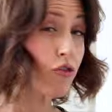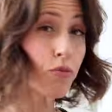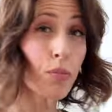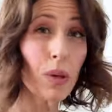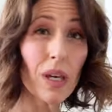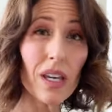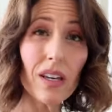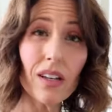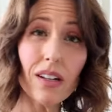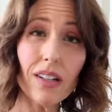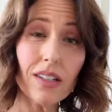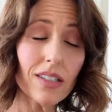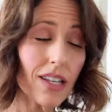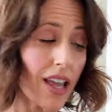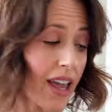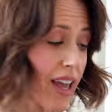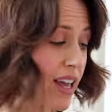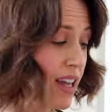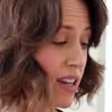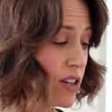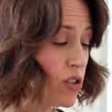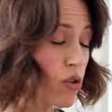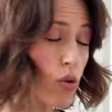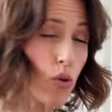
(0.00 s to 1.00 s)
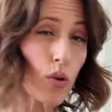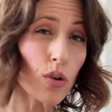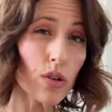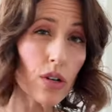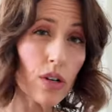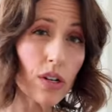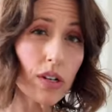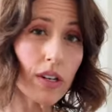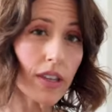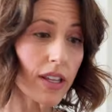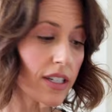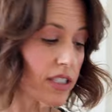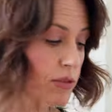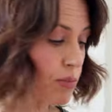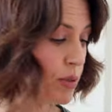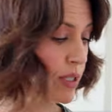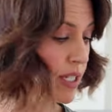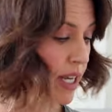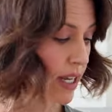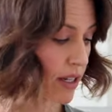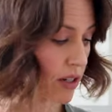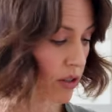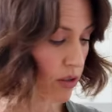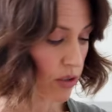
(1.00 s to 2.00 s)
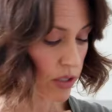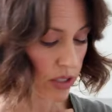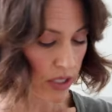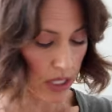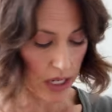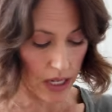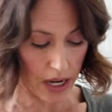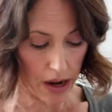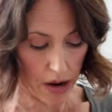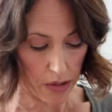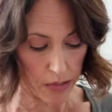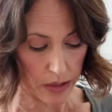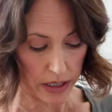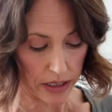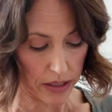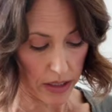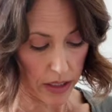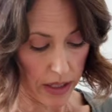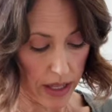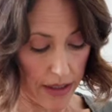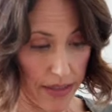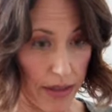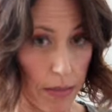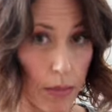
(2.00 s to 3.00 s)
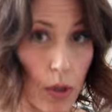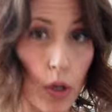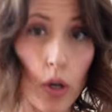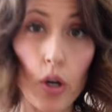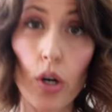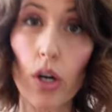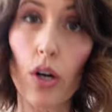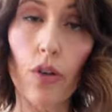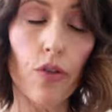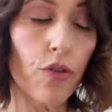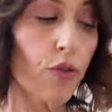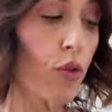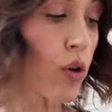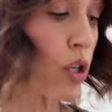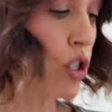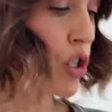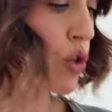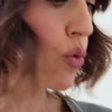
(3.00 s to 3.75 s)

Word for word: I've peeled and quartered these potatoes and now I'm just gonna let them cook for